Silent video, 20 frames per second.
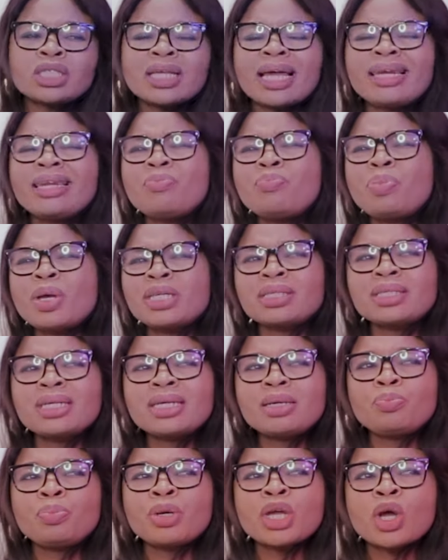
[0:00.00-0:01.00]

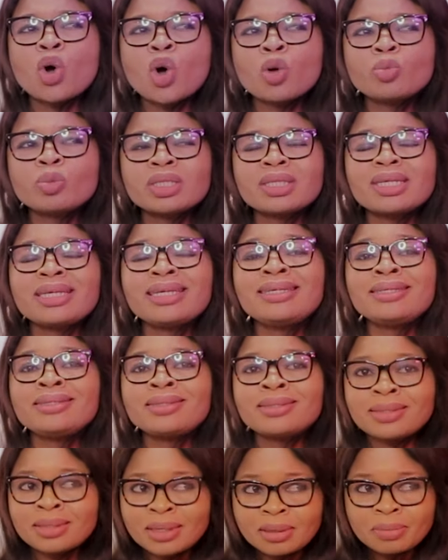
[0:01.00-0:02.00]
Celibacy becomes
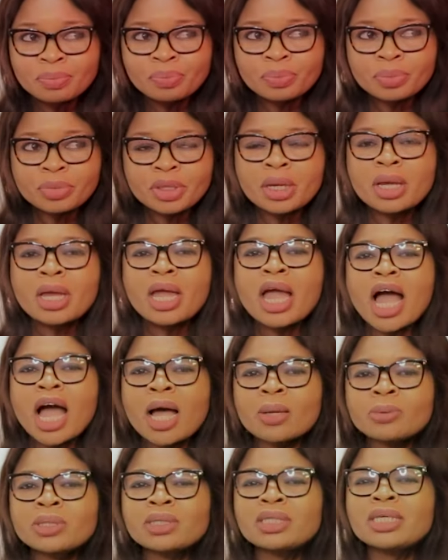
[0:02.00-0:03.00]
easy.
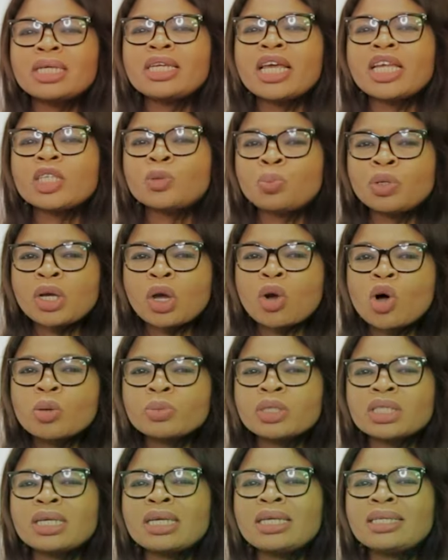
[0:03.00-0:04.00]
Abstinence
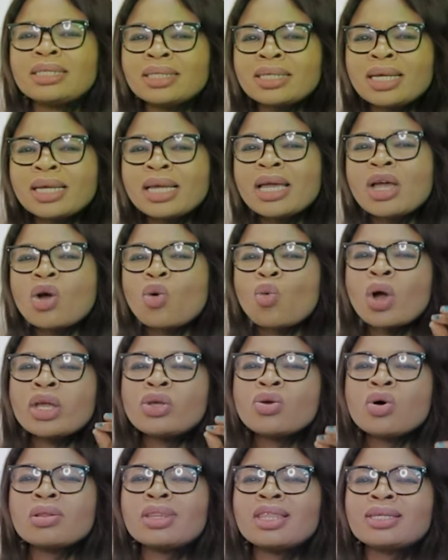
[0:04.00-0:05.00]
becomes easy
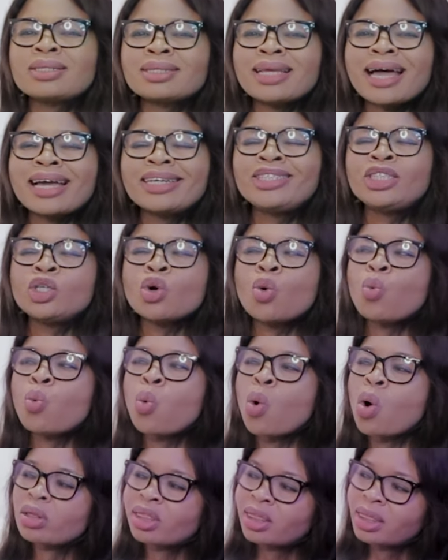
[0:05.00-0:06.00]
when you understand your
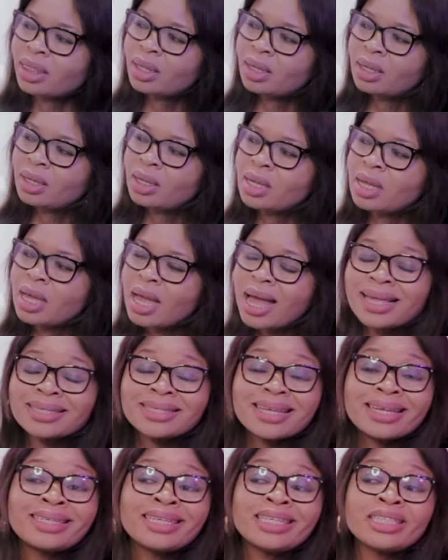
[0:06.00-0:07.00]
worth
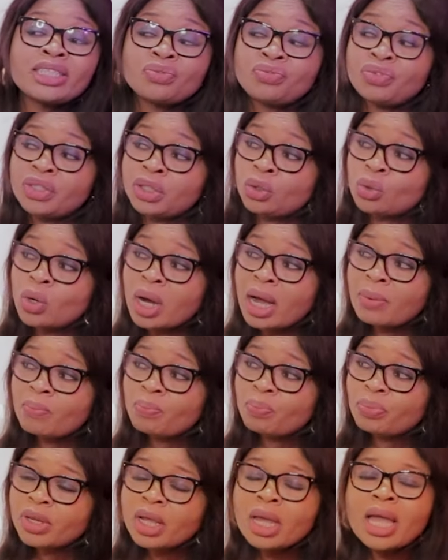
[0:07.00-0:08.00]
as an individual,
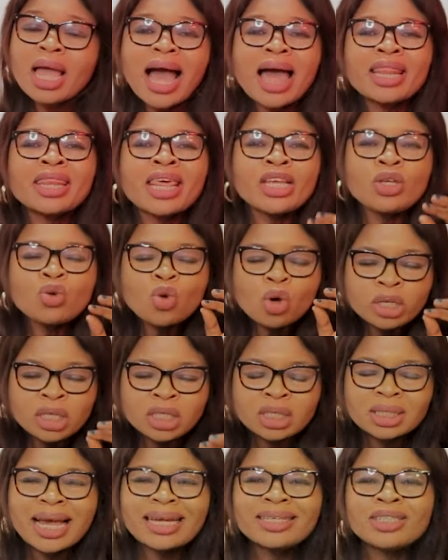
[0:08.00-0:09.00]
and then you
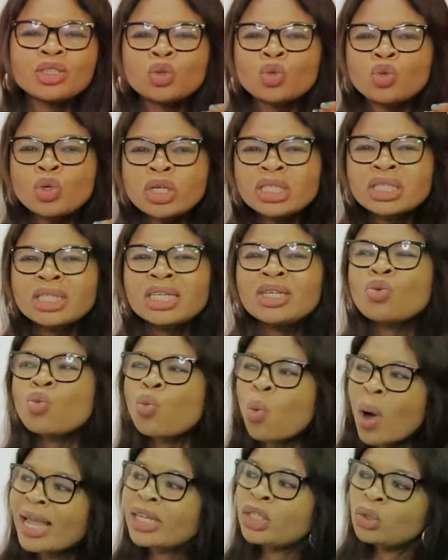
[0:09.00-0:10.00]
understand the
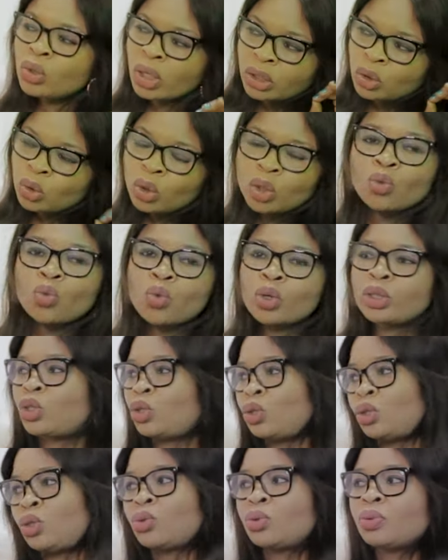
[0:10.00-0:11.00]
reason why you are doing
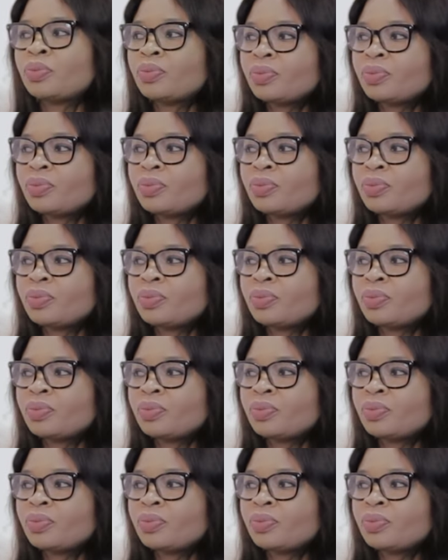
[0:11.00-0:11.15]
what you do.